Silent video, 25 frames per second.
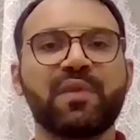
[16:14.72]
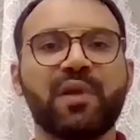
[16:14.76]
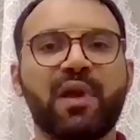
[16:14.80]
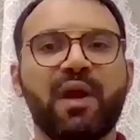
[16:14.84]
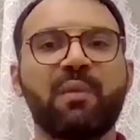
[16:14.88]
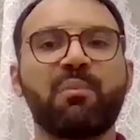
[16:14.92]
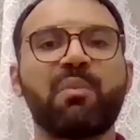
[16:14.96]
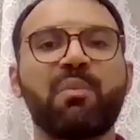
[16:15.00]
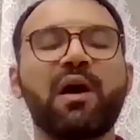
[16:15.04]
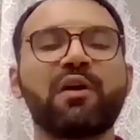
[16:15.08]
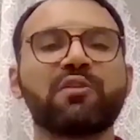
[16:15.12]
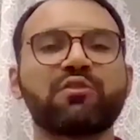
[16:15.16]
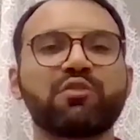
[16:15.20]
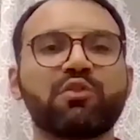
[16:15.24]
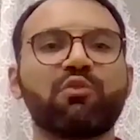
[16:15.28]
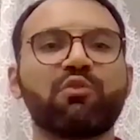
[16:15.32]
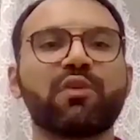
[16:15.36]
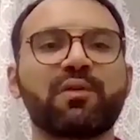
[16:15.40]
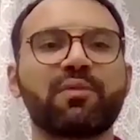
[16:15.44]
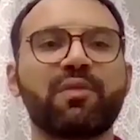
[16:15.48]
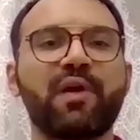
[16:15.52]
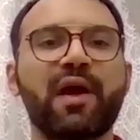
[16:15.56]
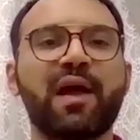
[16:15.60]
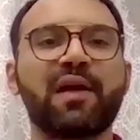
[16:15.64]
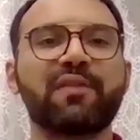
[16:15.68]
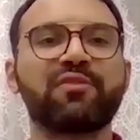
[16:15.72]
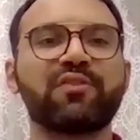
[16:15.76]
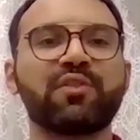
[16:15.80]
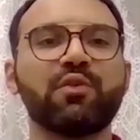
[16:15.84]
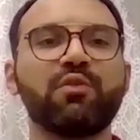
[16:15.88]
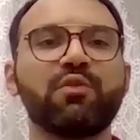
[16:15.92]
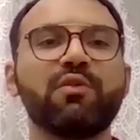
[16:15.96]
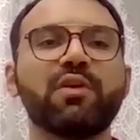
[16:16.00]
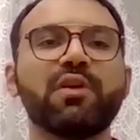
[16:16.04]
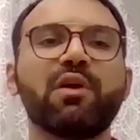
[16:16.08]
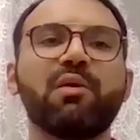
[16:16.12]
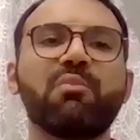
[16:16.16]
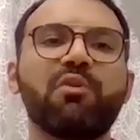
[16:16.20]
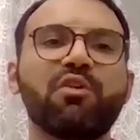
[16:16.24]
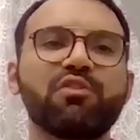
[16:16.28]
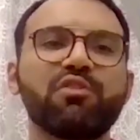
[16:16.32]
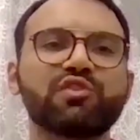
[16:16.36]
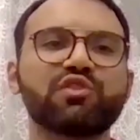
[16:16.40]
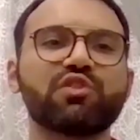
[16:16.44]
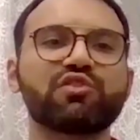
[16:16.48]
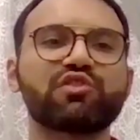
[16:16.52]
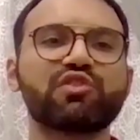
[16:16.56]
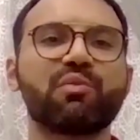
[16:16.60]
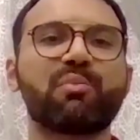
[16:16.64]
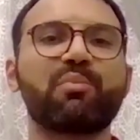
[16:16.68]
about doing that too. And I'm
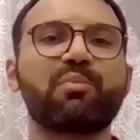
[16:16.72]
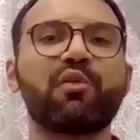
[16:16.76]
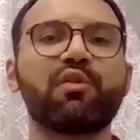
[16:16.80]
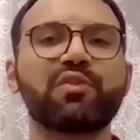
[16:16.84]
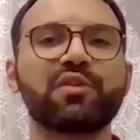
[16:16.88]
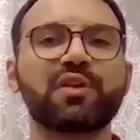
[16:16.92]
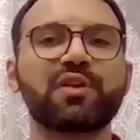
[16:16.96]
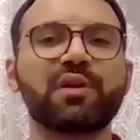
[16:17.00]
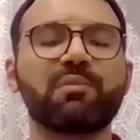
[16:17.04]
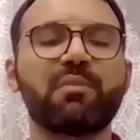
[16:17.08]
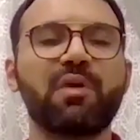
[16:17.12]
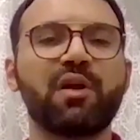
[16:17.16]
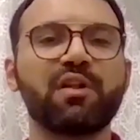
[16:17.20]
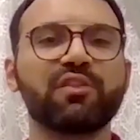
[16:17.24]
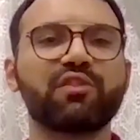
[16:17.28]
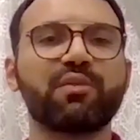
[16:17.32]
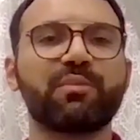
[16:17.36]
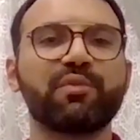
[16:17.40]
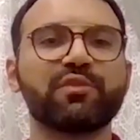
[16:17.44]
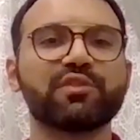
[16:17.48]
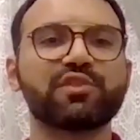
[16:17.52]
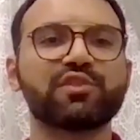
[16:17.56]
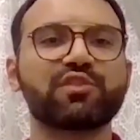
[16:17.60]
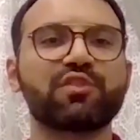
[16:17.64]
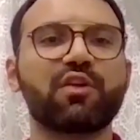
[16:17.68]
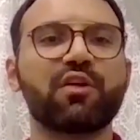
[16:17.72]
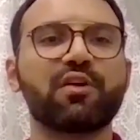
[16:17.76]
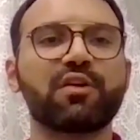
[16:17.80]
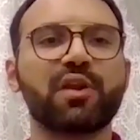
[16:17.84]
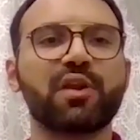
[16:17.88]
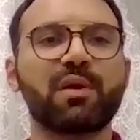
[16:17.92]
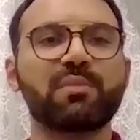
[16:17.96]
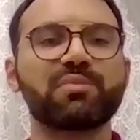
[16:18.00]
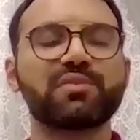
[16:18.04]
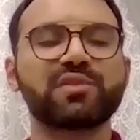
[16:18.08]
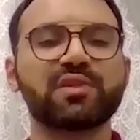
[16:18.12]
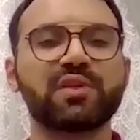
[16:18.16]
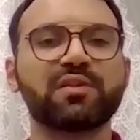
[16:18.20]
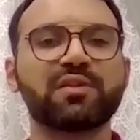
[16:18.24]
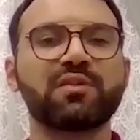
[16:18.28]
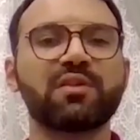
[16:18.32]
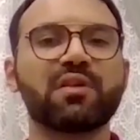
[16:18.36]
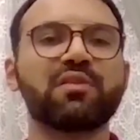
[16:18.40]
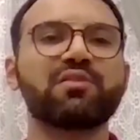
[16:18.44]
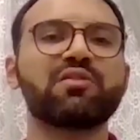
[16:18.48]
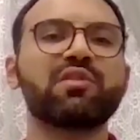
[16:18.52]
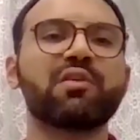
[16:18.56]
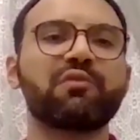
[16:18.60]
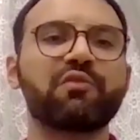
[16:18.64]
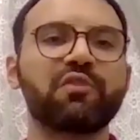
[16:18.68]
also supporting multiple startups at
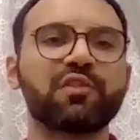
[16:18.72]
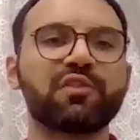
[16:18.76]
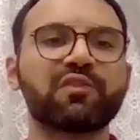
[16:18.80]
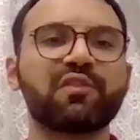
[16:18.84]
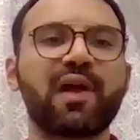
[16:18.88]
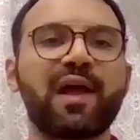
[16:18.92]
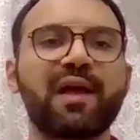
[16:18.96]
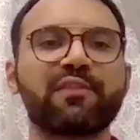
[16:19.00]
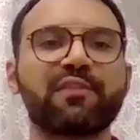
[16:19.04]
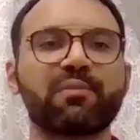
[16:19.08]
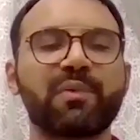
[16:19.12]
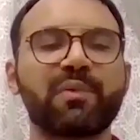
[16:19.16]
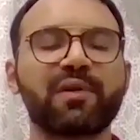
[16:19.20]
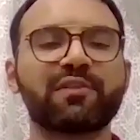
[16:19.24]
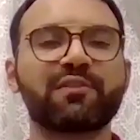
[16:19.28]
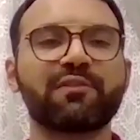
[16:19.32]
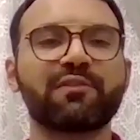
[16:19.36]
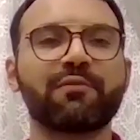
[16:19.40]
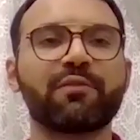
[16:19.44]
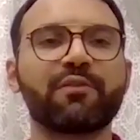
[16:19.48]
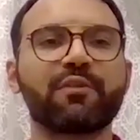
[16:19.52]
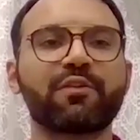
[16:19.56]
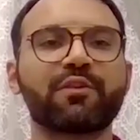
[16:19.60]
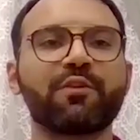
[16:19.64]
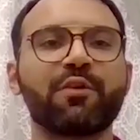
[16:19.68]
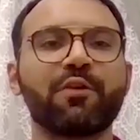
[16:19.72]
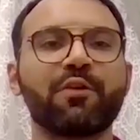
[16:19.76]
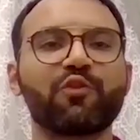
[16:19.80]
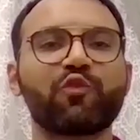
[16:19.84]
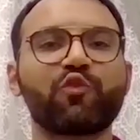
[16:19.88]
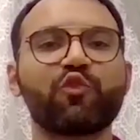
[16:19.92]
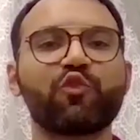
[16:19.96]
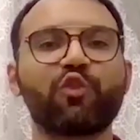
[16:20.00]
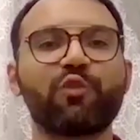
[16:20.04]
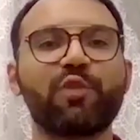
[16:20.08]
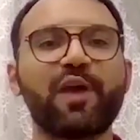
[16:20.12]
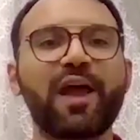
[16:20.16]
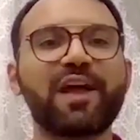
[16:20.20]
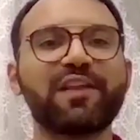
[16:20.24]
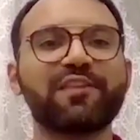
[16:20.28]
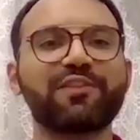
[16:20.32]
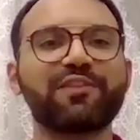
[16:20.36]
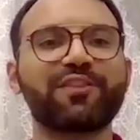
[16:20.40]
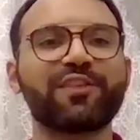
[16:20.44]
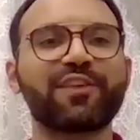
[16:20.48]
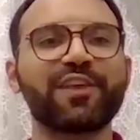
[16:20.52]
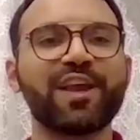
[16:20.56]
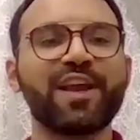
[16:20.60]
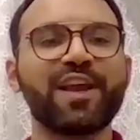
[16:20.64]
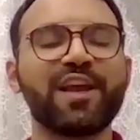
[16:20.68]
different aspects of their growth. So
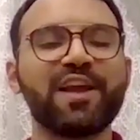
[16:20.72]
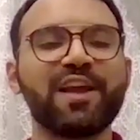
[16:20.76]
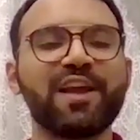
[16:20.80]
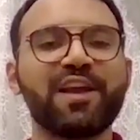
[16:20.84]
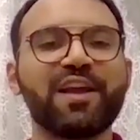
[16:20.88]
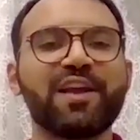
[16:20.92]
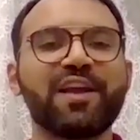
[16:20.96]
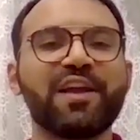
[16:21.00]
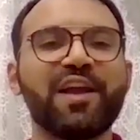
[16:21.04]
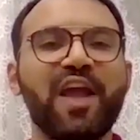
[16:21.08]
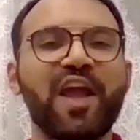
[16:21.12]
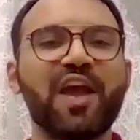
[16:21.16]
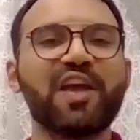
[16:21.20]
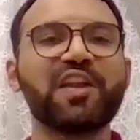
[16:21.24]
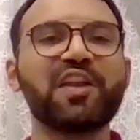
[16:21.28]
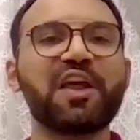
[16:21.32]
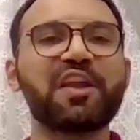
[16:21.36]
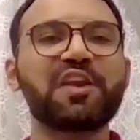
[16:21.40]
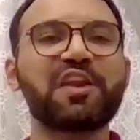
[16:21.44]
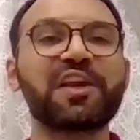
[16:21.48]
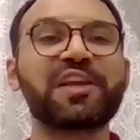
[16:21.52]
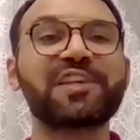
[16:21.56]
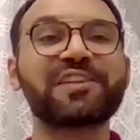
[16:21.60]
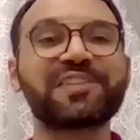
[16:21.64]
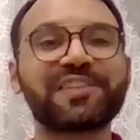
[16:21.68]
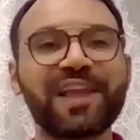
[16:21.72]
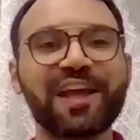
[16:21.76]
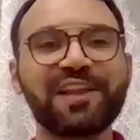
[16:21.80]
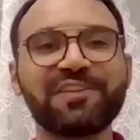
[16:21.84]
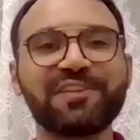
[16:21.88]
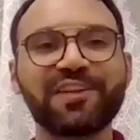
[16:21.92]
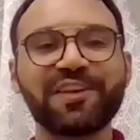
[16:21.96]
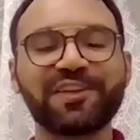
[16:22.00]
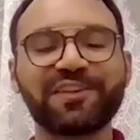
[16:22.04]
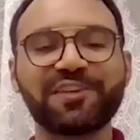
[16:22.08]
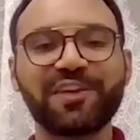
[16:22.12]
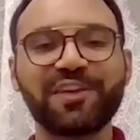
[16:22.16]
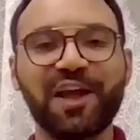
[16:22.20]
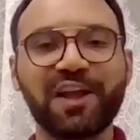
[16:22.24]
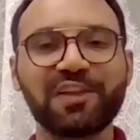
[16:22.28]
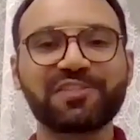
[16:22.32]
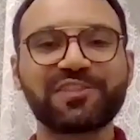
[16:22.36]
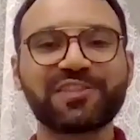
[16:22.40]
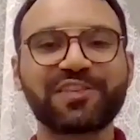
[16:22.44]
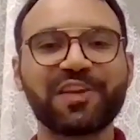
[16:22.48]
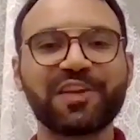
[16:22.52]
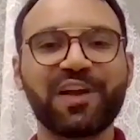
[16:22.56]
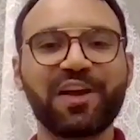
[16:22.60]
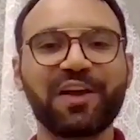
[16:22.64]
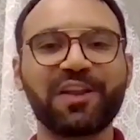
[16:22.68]
that's, in an extended
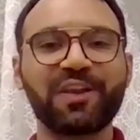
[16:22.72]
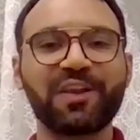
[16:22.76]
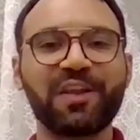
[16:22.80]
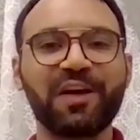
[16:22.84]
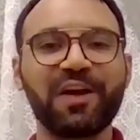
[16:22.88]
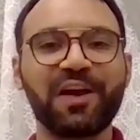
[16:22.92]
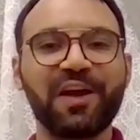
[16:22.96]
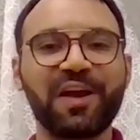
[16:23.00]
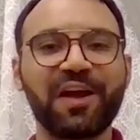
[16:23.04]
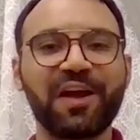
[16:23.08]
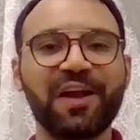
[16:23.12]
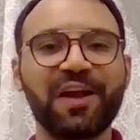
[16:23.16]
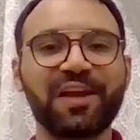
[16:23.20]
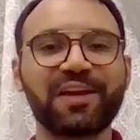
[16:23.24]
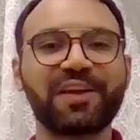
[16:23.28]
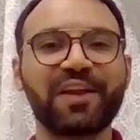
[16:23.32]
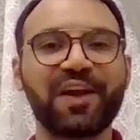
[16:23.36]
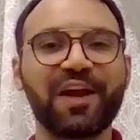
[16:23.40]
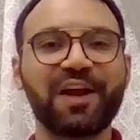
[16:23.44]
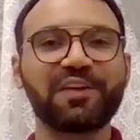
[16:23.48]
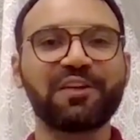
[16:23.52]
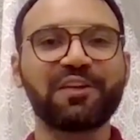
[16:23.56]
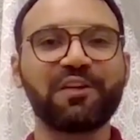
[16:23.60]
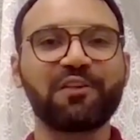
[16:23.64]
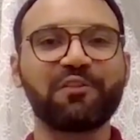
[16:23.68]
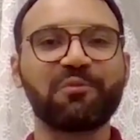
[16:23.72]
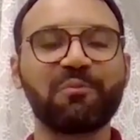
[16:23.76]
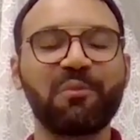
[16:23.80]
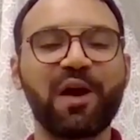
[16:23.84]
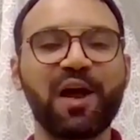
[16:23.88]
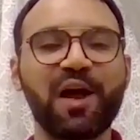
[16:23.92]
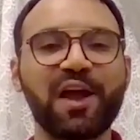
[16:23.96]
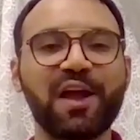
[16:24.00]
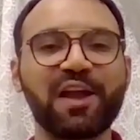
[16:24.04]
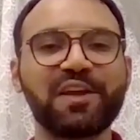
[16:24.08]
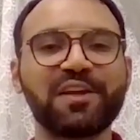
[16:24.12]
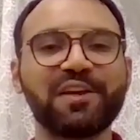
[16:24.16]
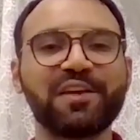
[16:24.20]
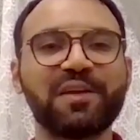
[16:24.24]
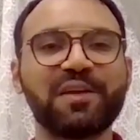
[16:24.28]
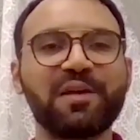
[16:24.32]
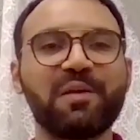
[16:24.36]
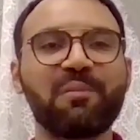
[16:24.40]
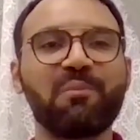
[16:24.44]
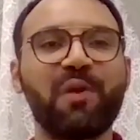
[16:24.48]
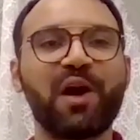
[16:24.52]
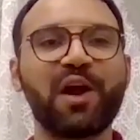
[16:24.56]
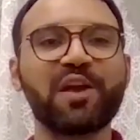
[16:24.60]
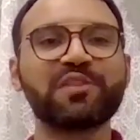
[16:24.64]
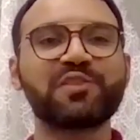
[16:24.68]
nutshell, kind of
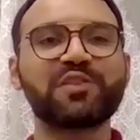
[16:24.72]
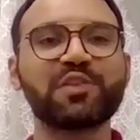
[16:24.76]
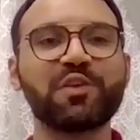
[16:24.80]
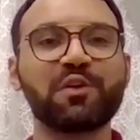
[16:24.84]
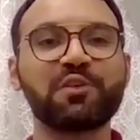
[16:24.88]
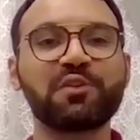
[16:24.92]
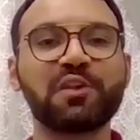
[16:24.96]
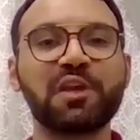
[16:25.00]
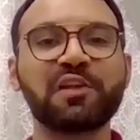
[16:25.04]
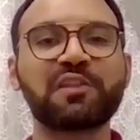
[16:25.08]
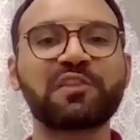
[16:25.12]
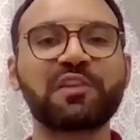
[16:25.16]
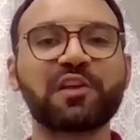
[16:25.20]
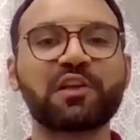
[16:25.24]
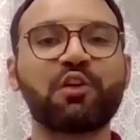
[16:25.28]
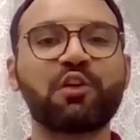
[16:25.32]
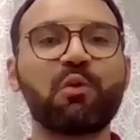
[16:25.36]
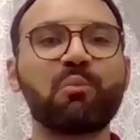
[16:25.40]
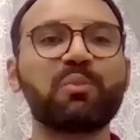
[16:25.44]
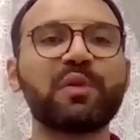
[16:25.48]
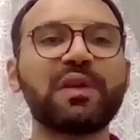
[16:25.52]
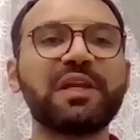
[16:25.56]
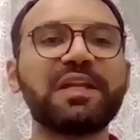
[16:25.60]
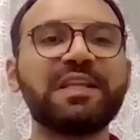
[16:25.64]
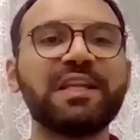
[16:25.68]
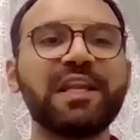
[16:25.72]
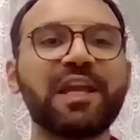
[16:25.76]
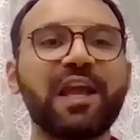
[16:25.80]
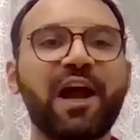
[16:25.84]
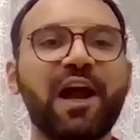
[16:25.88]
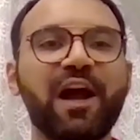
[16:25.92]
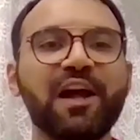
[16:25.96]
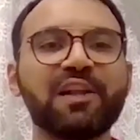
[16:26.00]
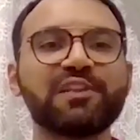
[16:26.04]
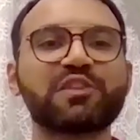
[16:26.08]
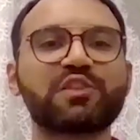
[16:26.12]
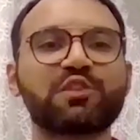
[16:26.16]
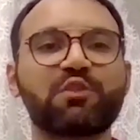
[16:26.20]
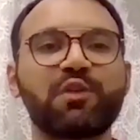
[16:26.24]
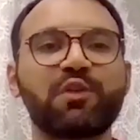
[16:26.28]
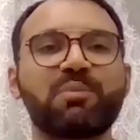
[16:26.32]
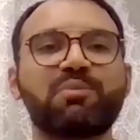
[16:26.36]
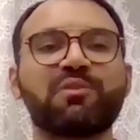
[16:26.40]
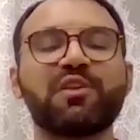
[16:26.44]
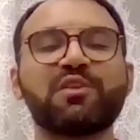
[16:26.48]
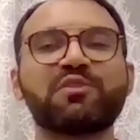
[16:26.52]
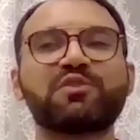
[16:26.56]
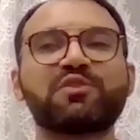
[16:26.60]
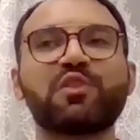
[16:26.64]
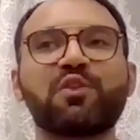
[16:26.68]
my journey. It's a completely
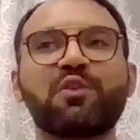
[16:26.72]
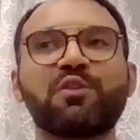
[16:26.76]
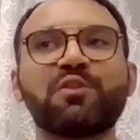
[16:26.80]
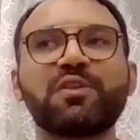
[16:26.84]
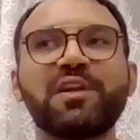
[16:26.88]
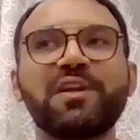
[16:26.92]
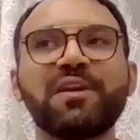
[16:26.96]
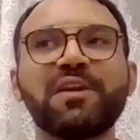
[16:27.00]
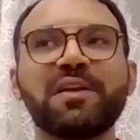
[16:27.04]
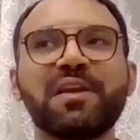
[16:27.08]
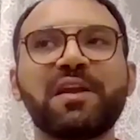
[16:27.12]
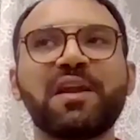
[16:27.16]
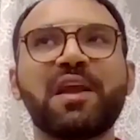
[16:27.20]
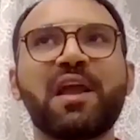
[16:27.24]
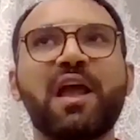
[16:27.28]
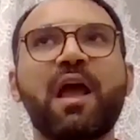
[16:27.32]
unscripted journey.